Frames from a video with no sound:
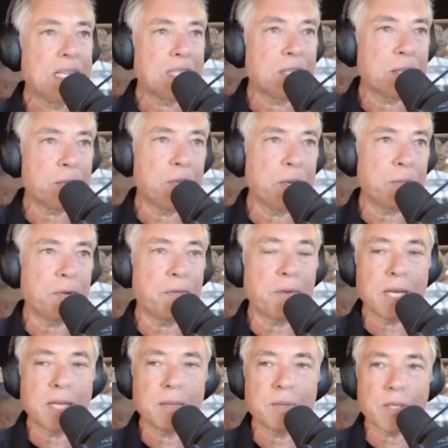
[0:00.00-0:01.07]
so that people
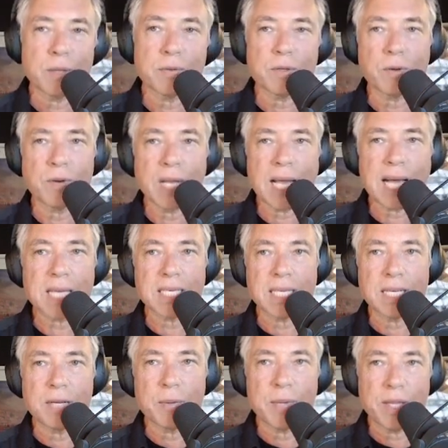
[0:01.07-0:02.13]
find themselves
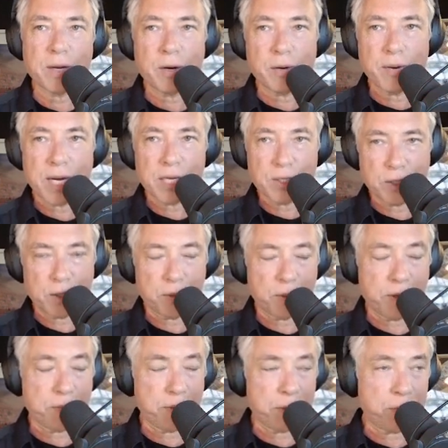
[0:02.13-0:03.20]
relaxing when they're around you,
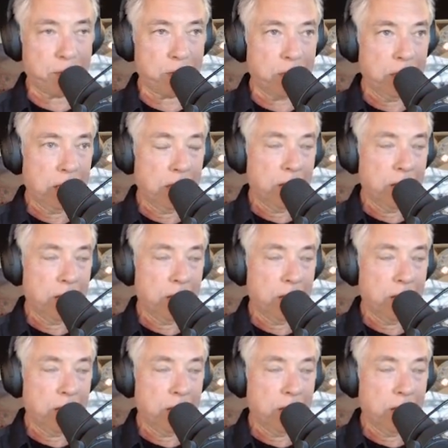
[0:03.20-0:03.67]
when people